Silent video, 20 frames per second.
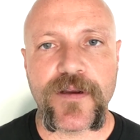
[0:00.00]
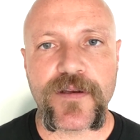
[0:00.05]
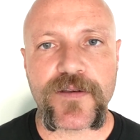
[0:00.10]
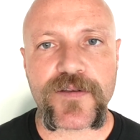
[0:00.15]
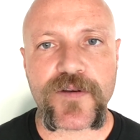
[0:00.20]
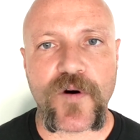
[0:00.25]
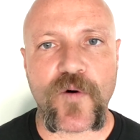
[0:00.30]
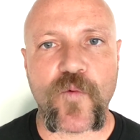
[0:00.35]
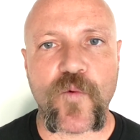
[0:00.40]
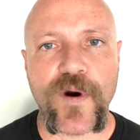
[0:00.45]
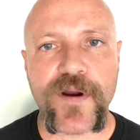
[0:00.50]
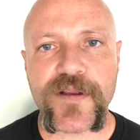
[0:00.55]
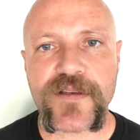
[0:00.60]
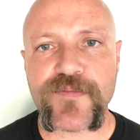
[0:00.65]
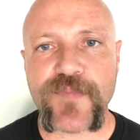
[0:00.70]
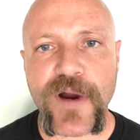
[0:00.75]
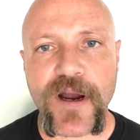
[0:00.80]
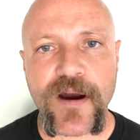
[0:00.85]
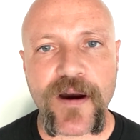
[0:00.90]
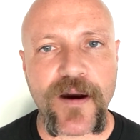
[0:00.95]
So, what does
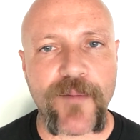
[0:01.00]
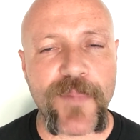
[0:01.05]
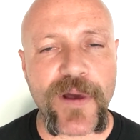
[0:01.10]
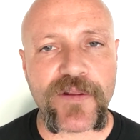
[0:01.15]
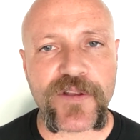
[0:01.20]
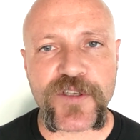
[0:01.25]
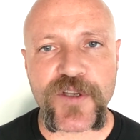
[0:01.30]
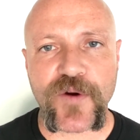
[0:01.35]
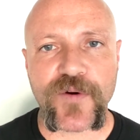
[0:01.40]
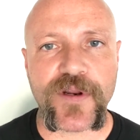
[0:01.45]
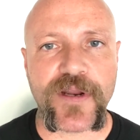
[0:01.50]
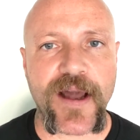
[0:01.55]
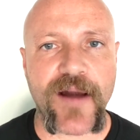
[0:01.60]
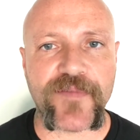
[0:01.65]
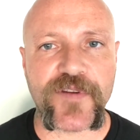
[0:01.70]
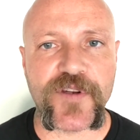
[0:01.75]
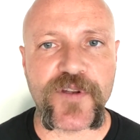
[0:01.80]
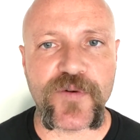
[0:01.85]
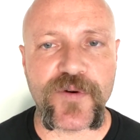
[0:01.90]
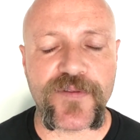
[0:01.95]
melatonin
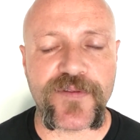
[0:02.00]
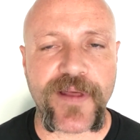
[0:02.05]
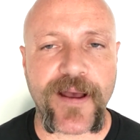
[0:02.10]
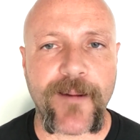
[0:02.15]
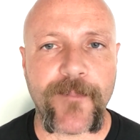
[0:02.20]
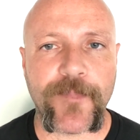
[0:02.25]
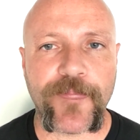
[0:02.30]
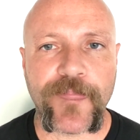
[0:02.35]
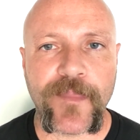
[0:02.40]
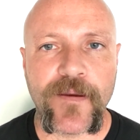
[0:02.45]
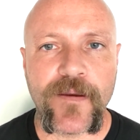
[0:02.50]
have to do with that?